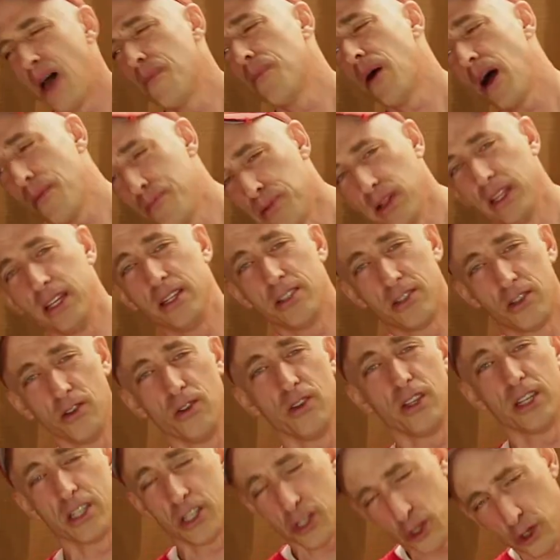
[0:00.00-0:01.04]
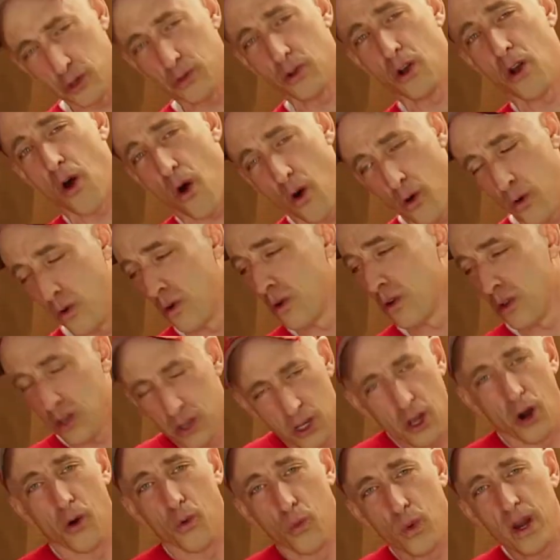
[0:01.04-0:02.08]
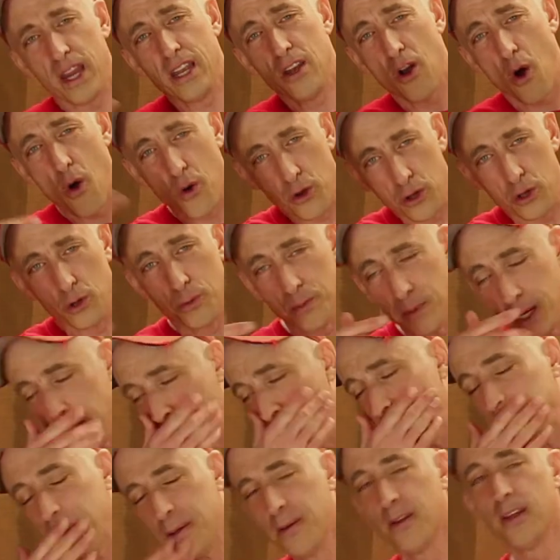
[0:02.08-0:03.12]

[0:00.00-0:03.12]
And by please do this, we know you mean